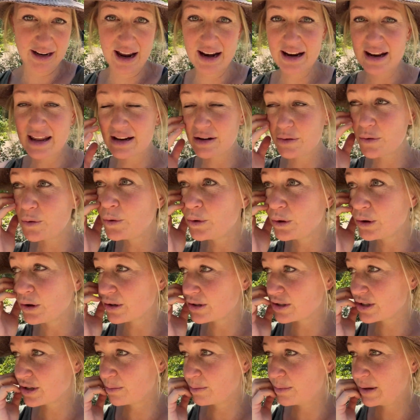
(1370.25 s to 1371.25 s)
and it all
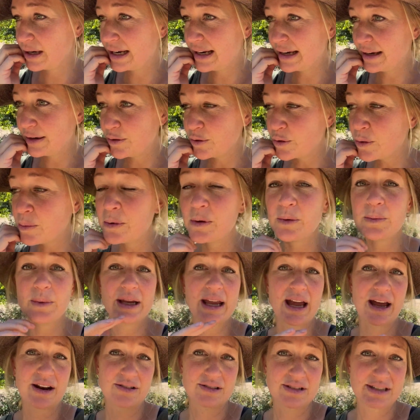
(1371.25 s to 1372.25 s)
looks completely normal. We
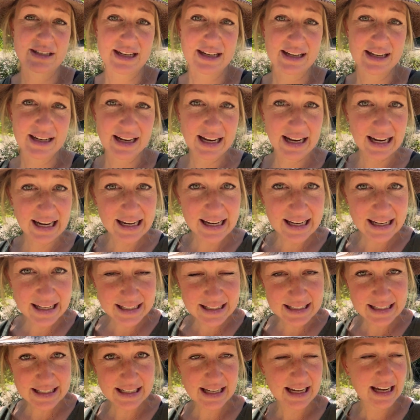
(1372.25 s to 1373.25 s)
cannot see any
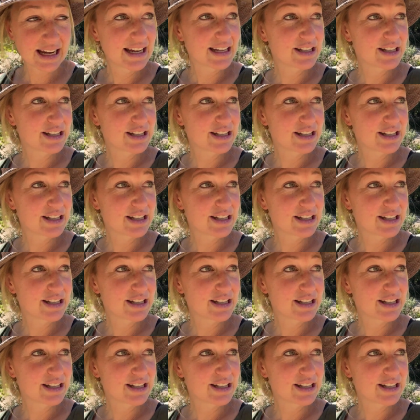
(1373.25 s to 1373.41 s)
leaks.